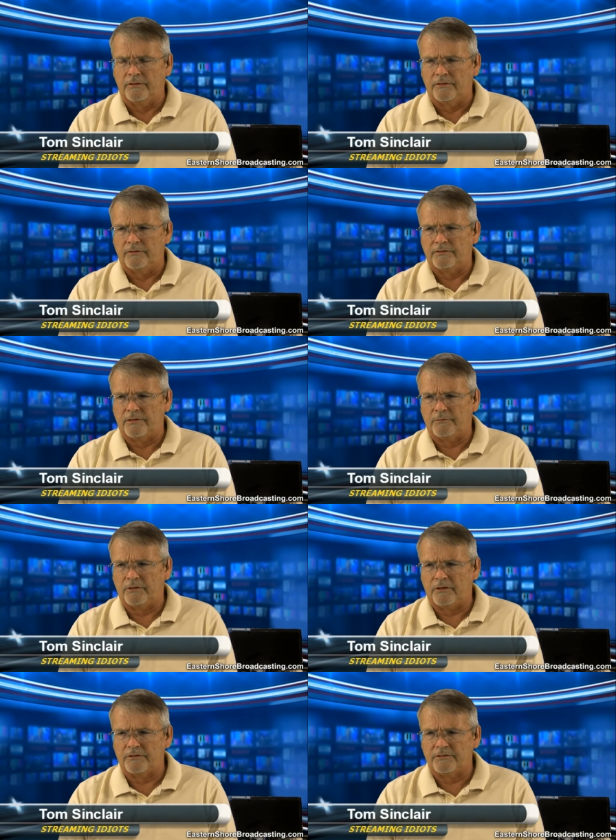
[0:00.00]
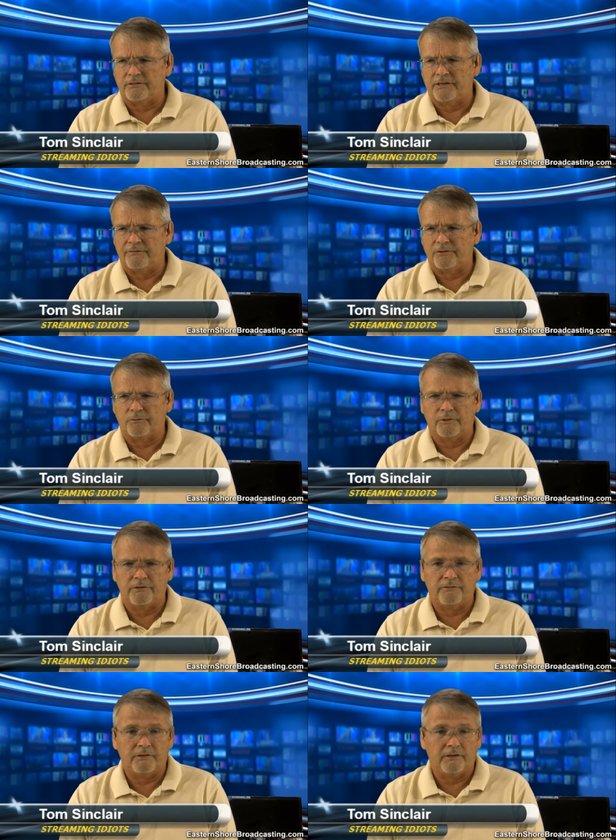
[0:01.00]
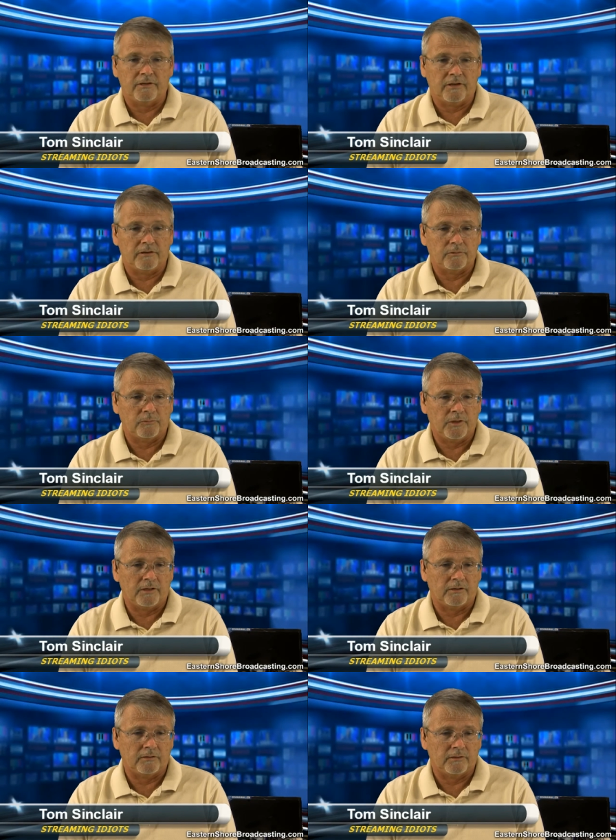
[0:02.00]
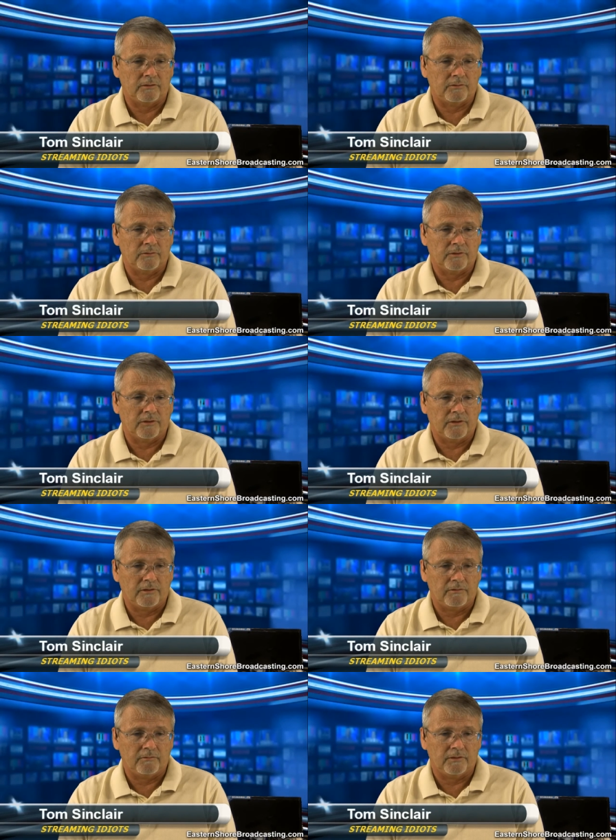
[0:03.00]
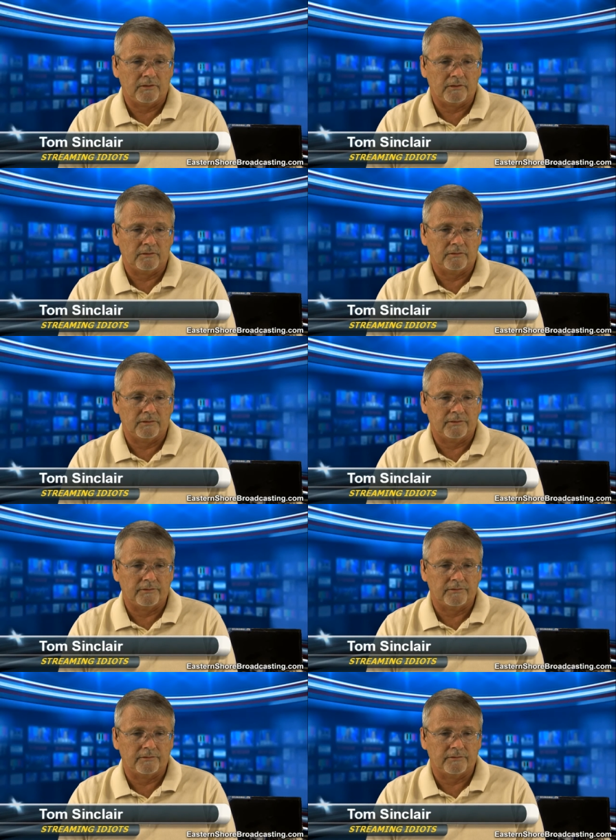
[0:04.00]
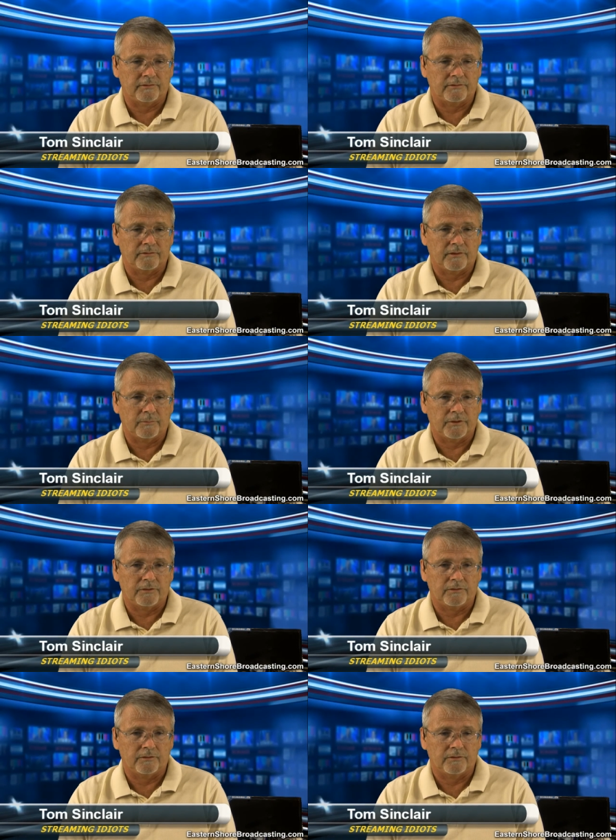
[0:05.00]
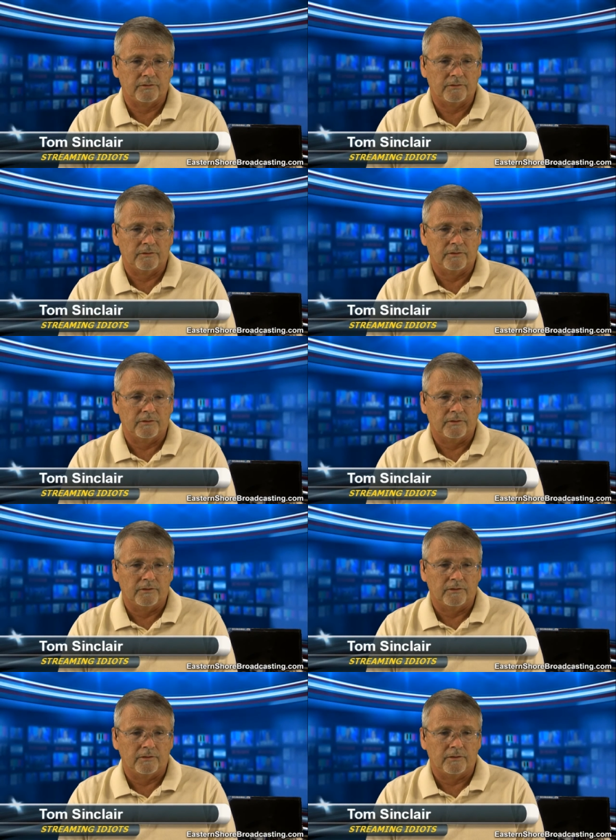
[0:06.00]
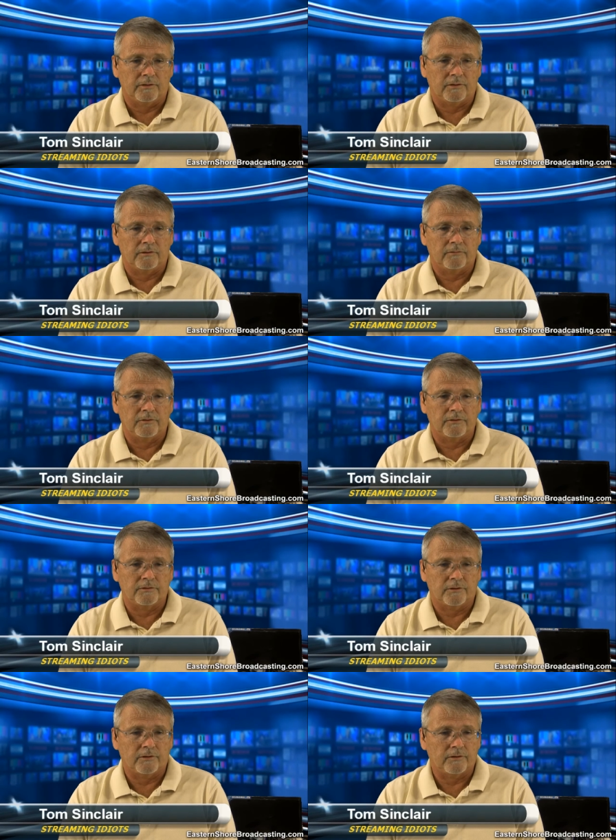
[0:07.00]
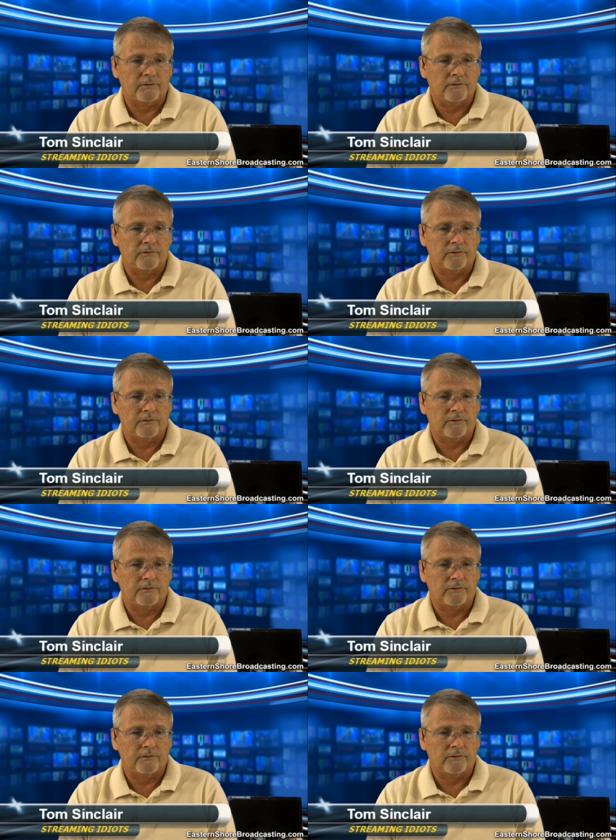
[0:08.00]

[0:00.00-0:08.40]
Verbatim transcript: say we lost the 720 feed as well. Okay, well, let's stop it and restart it.